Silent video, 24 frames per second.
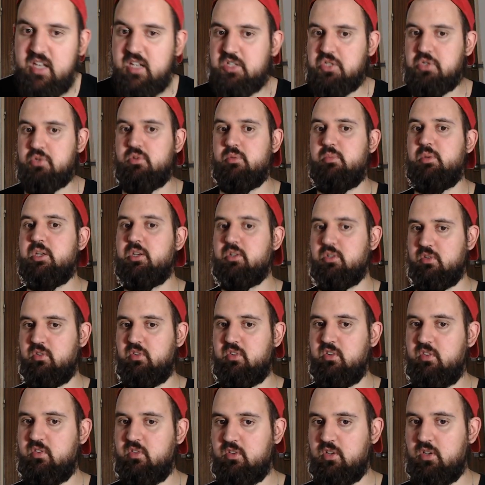extremely
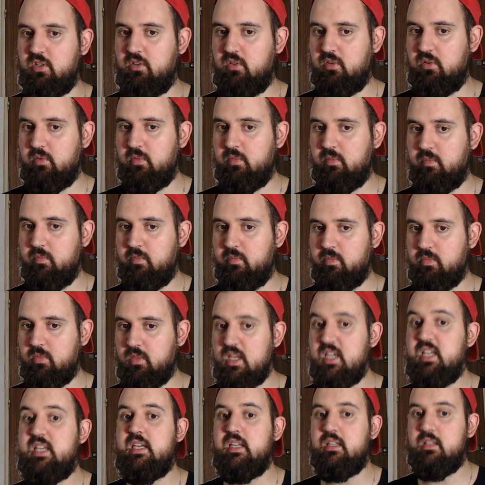consistent
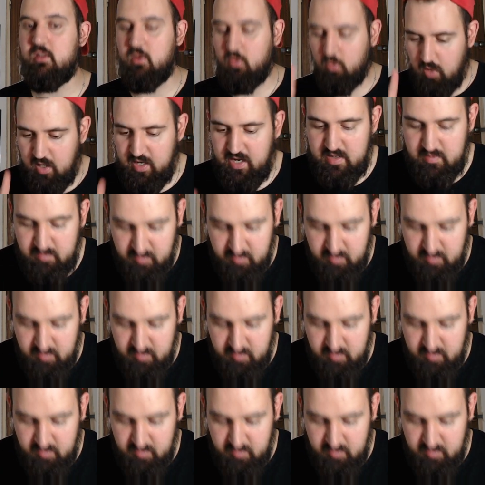in what I